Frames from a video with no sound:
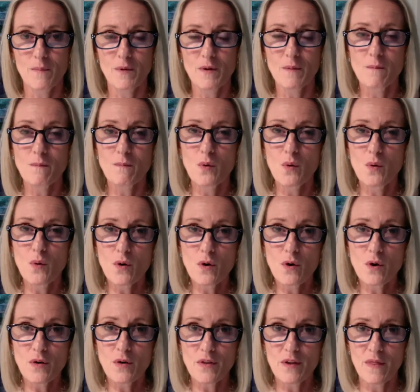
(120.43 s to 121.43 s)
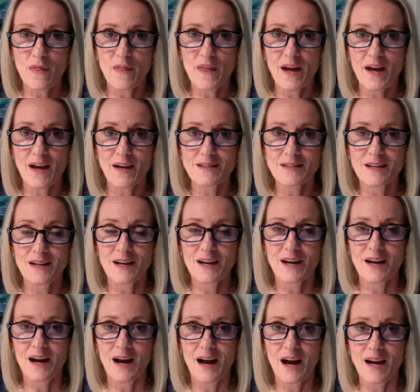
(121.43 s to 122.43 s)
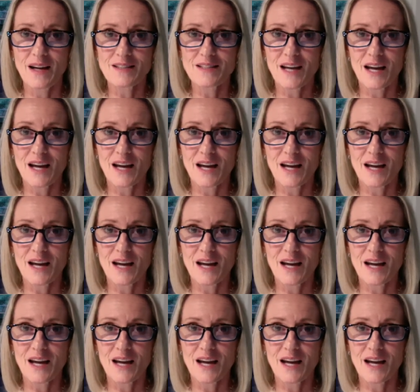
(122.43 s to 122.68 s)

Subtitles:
but more than that, it's